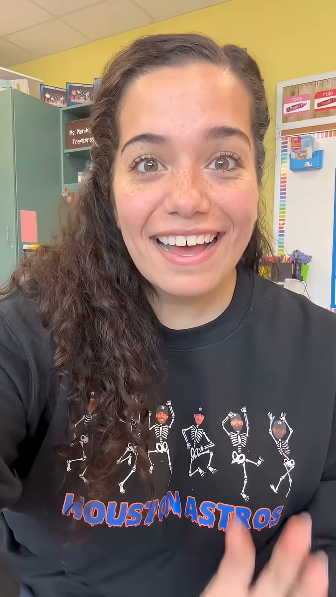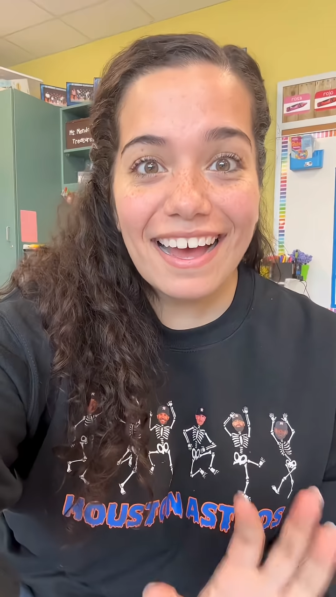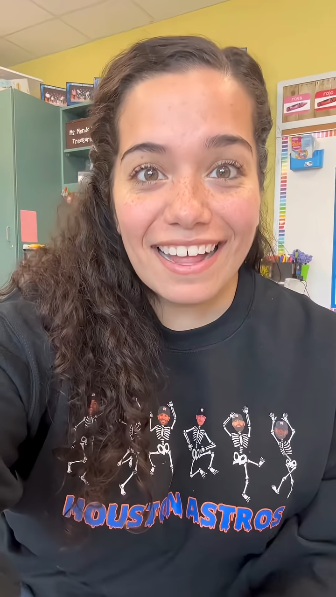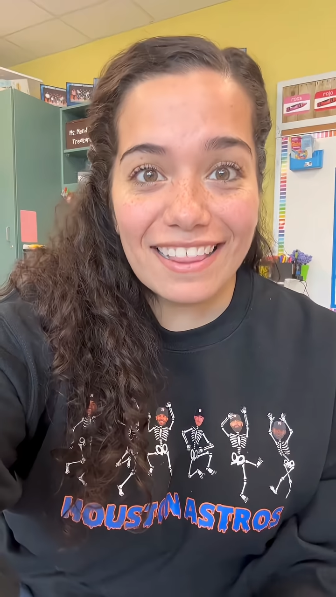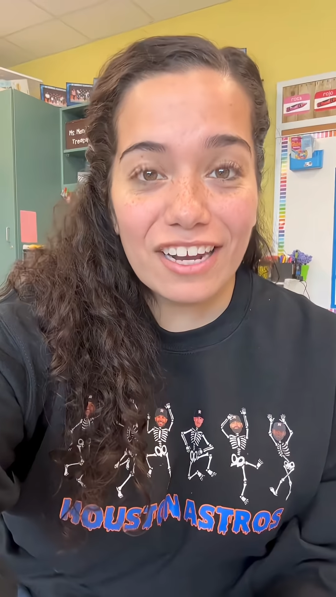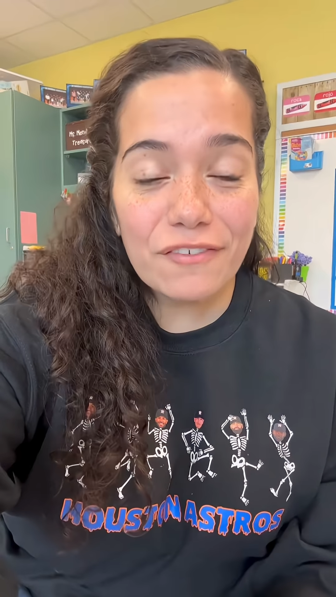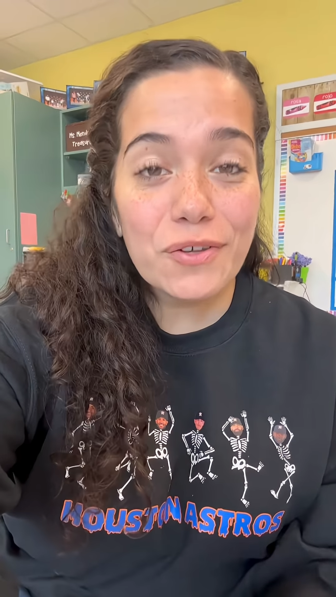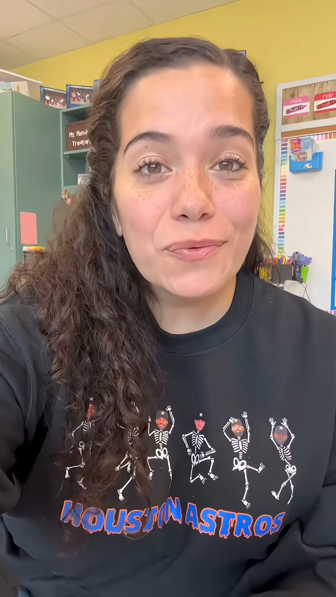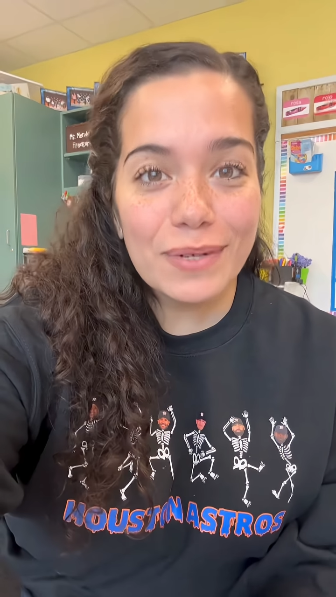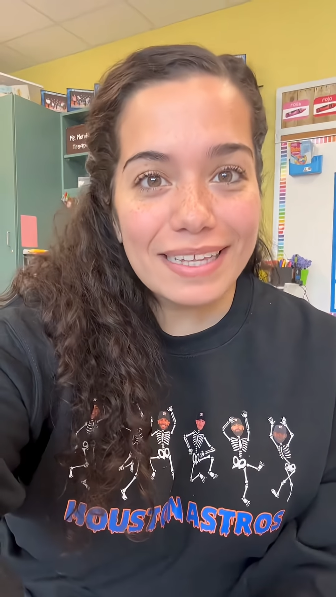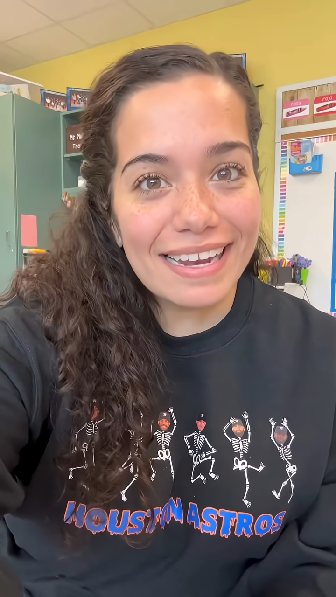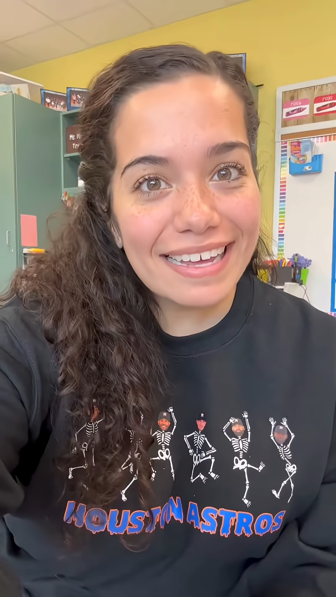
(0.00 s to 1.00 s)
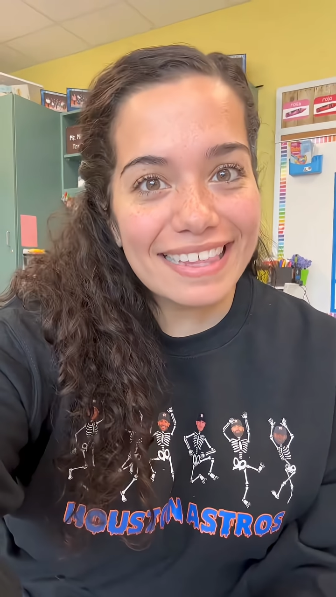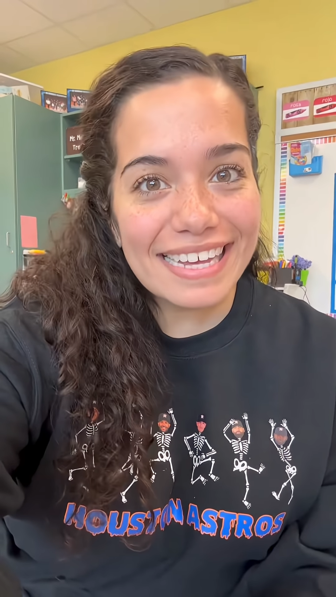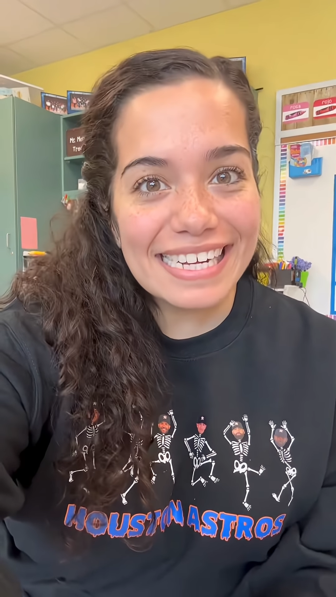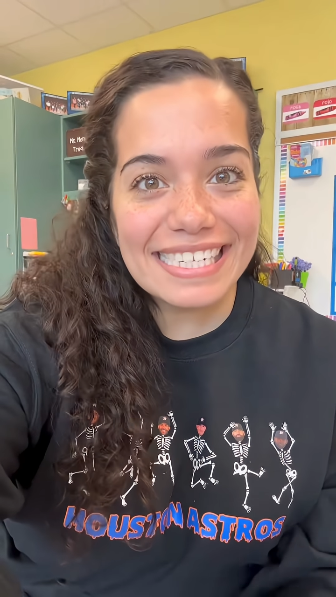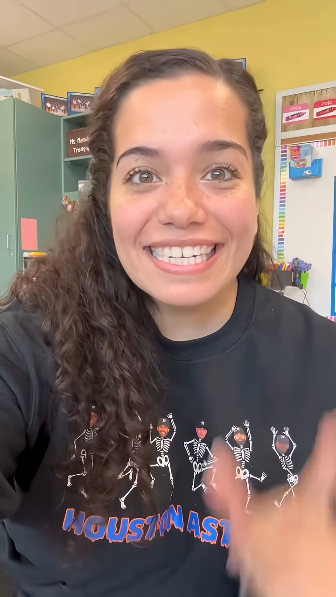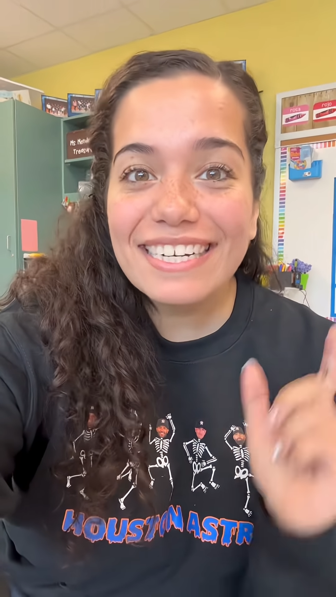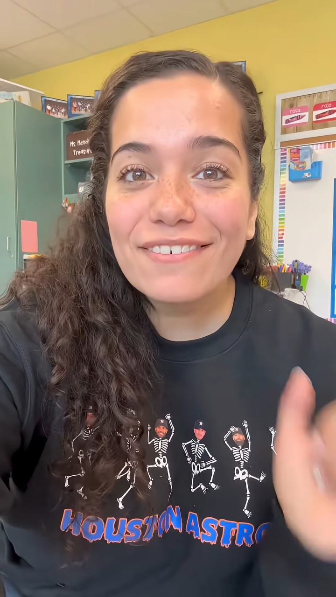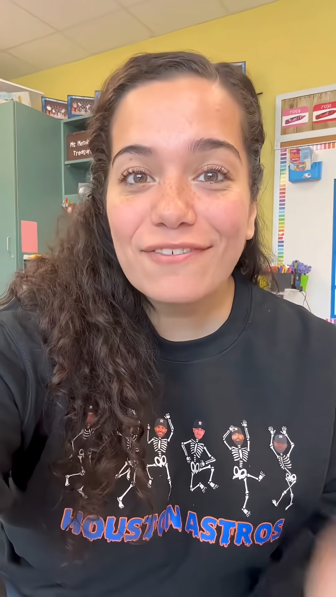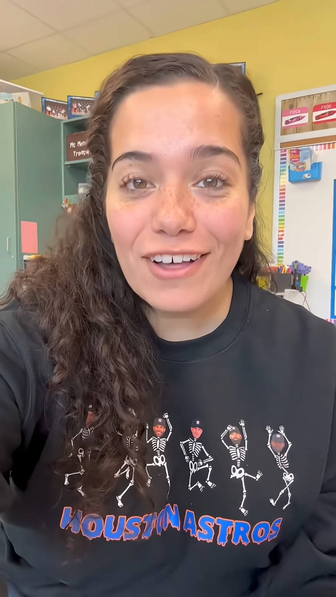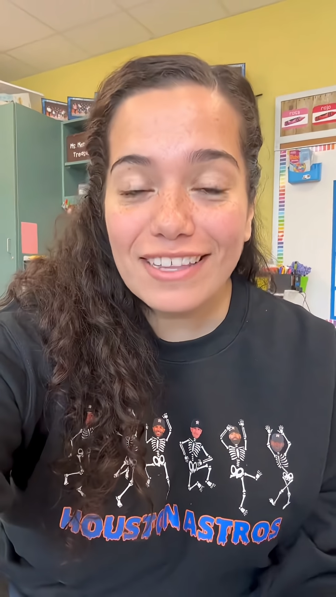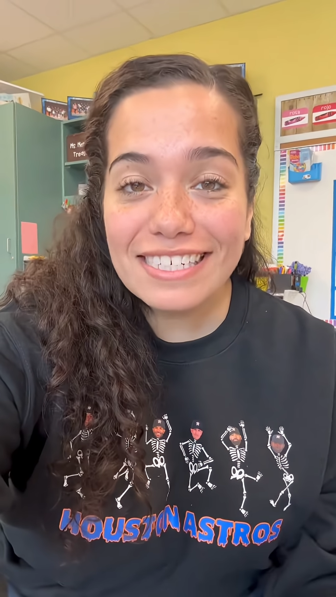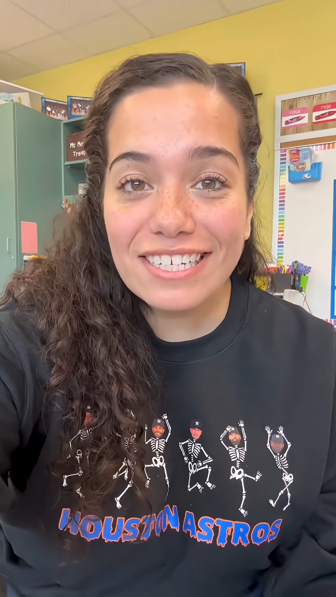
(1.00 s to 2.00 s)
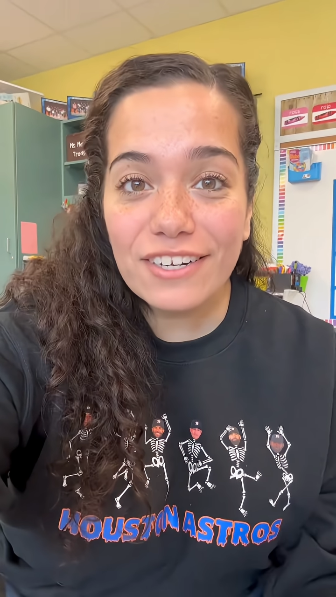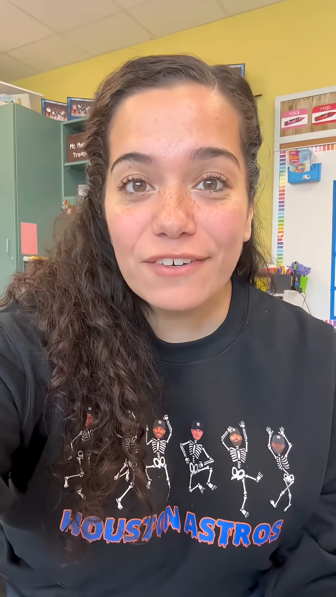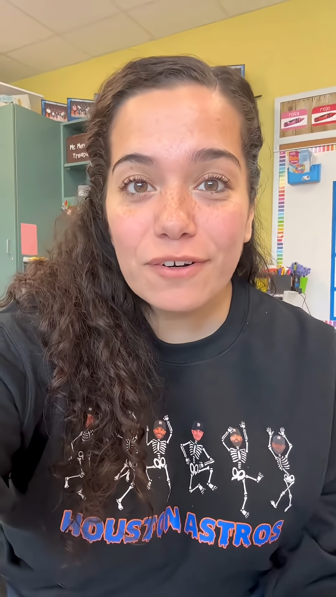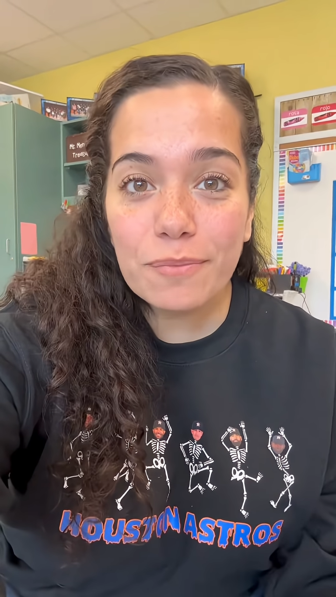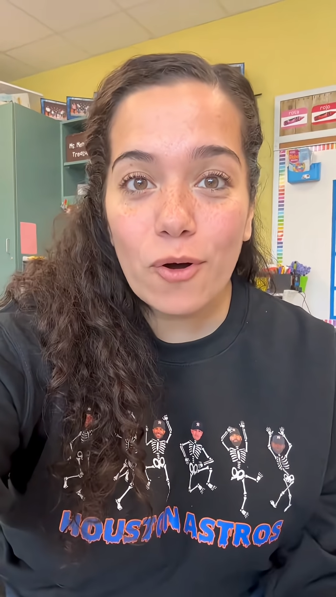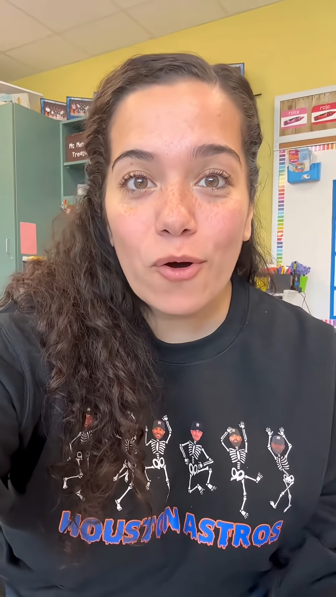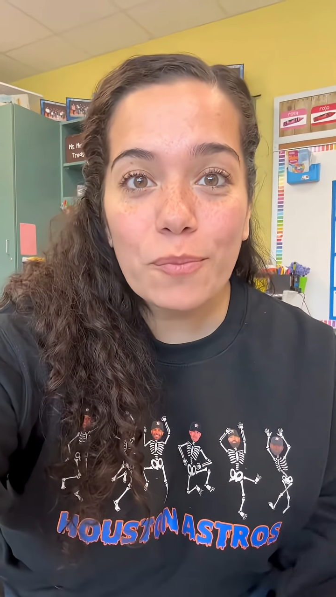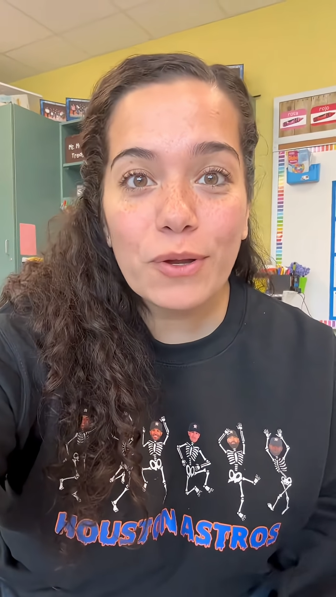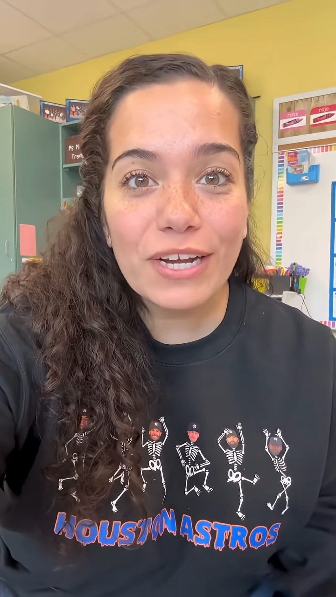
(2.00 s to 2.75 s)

A lot of you really like the idea of volunteering from home.